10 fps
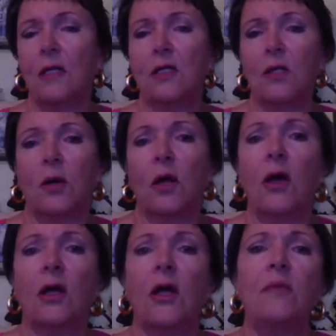So
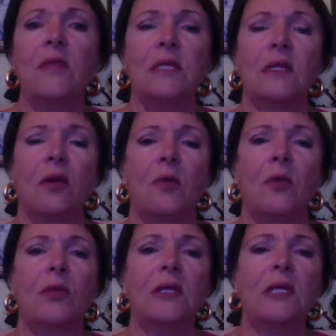along come this
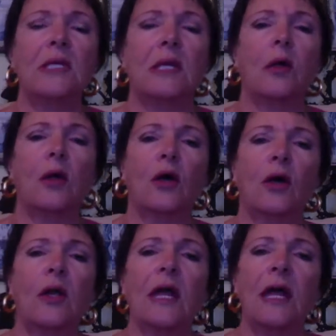couple with this little girl,